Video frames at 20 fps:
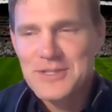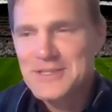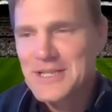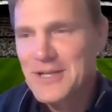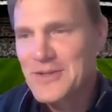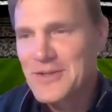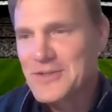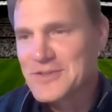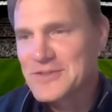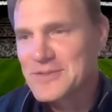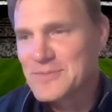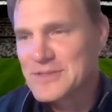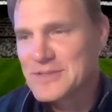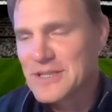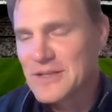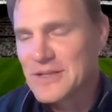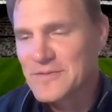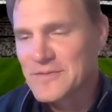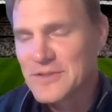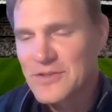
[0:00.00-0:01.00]
tell you this
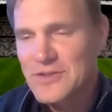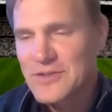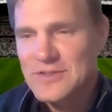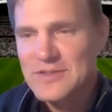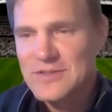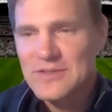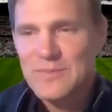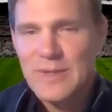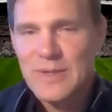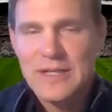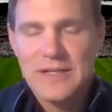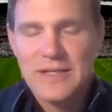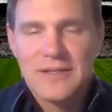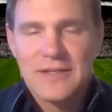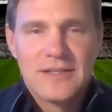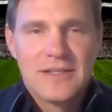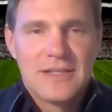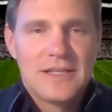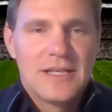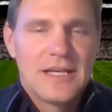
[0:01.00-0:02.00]
himself. So Chris has been,
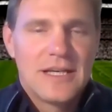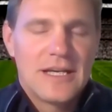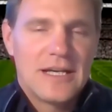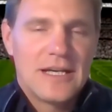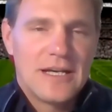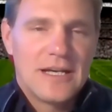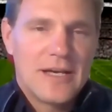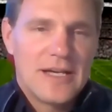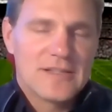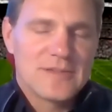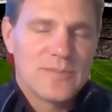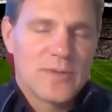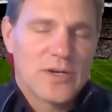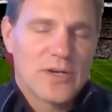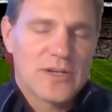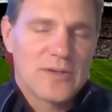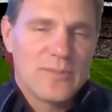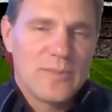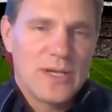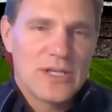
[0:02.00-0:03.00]
as
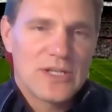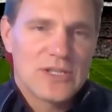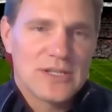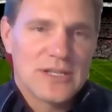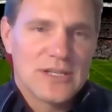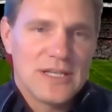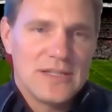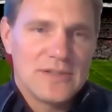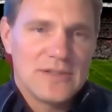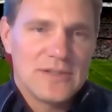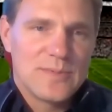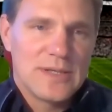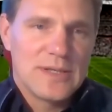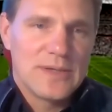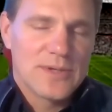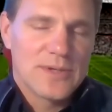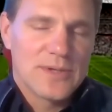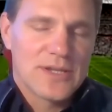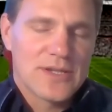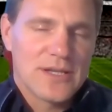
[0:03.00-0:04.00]
Martin mentioned, he's been
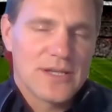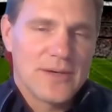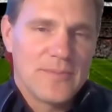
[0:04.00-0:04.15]
with